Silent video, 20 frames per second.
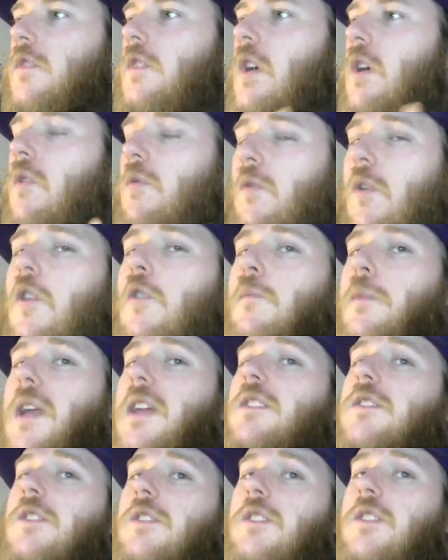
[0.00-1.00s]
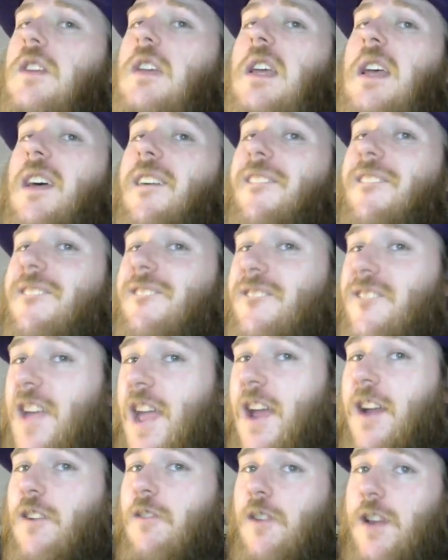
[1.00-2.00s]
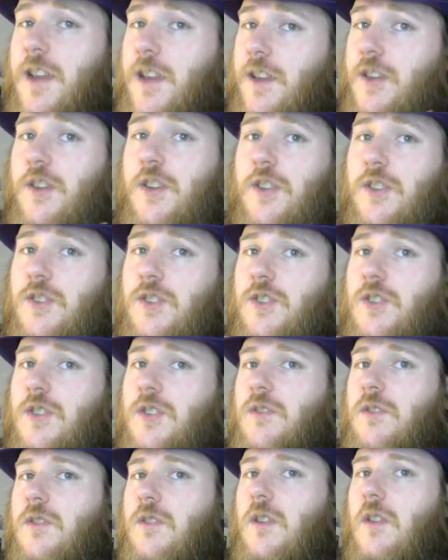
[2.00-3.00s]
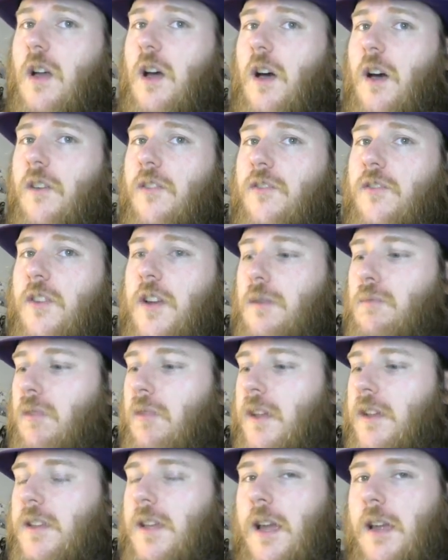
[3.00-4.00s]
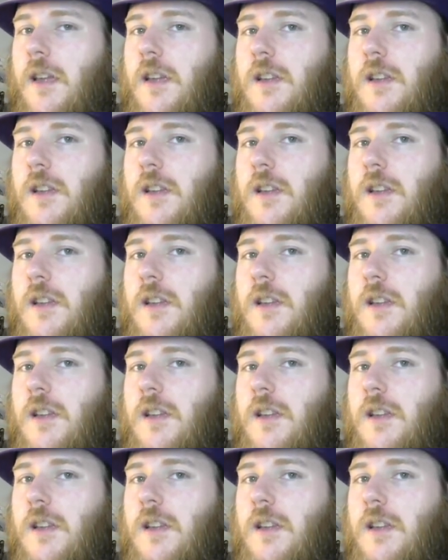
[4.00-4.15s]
A Romages, very good free to play deck.